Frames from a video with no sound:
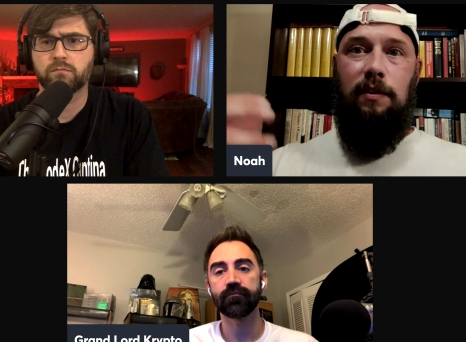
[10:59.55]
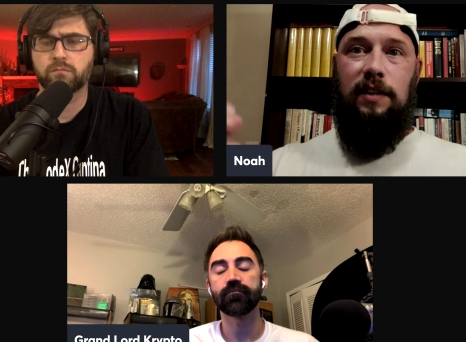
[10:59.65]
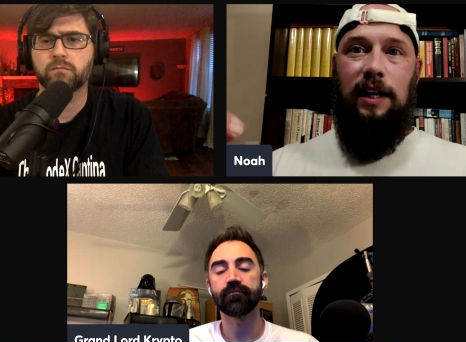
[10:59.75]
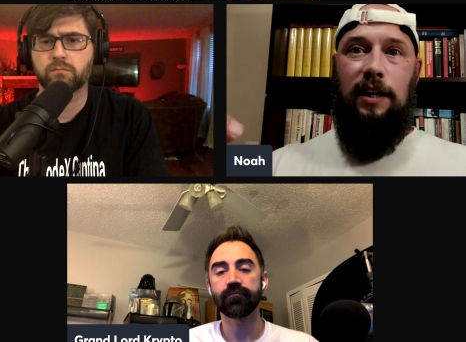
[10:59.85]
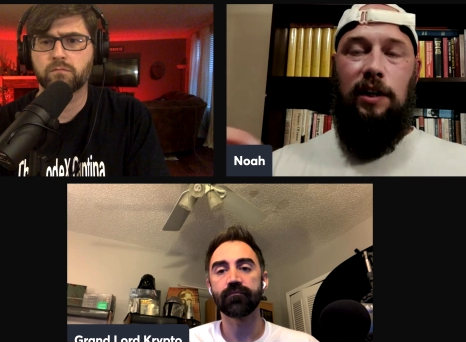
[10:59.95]

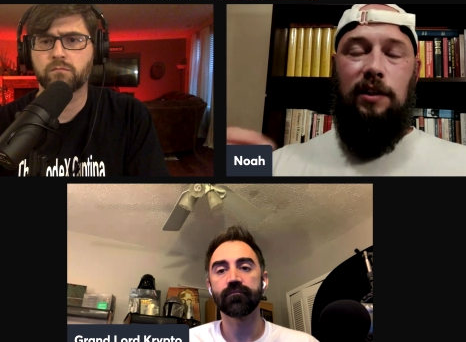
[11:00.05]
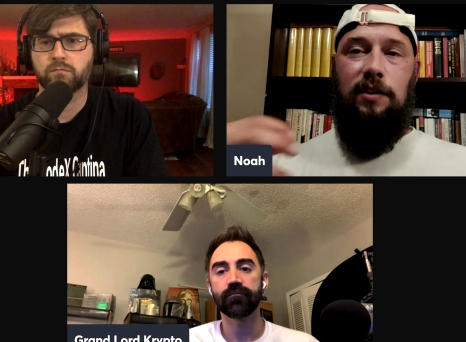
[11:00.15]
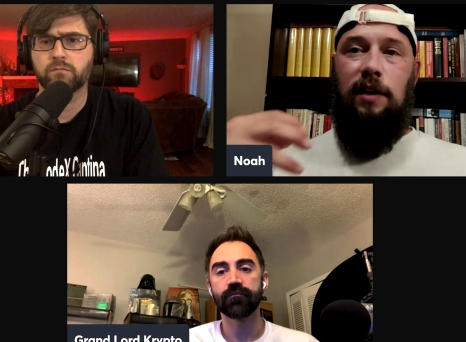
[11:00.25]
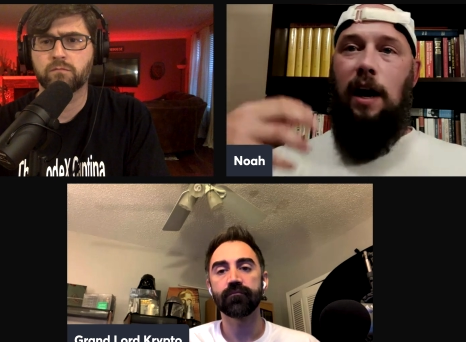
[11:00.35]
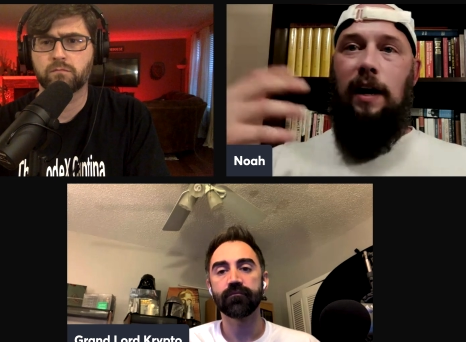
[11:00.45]

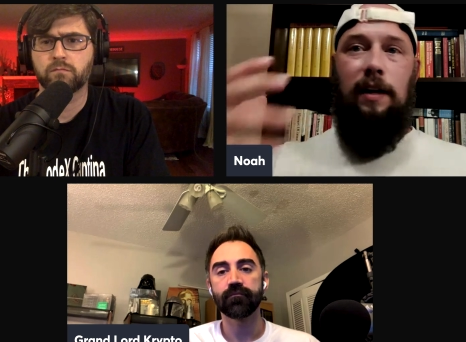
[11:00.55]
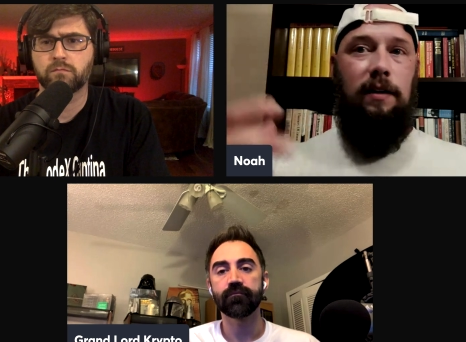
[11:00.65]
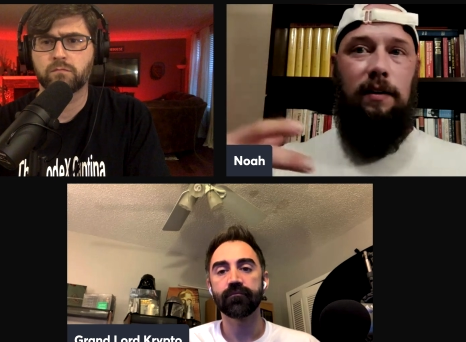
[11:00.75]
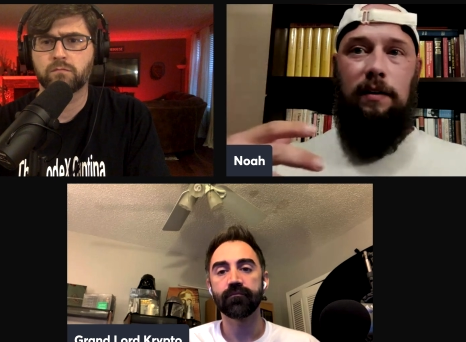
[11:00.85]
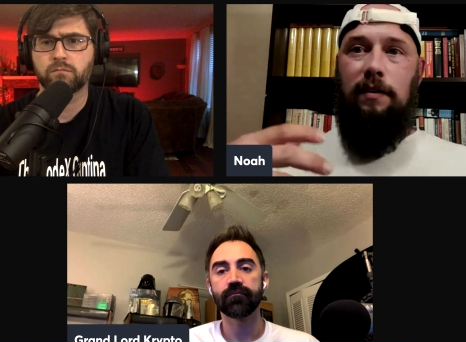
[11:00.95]
Speaker 1: teachings, not
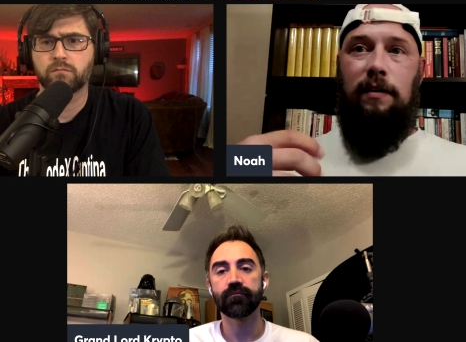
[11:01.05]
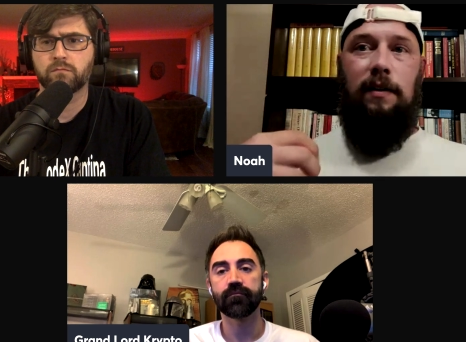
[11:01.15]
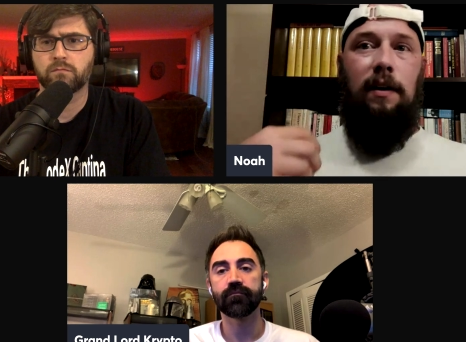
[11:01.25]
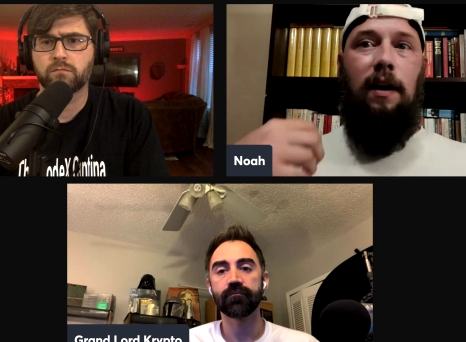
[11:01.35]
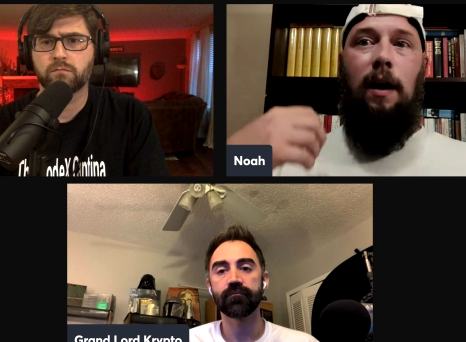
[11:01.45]

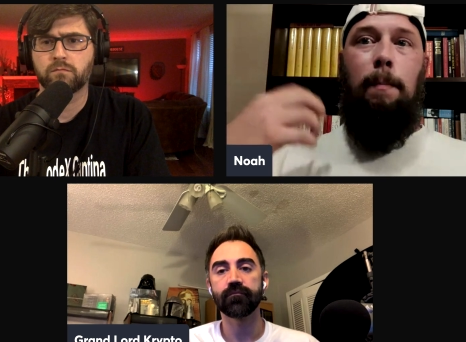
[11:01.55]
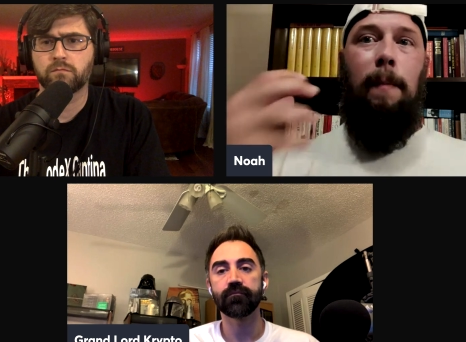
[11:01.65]
uh,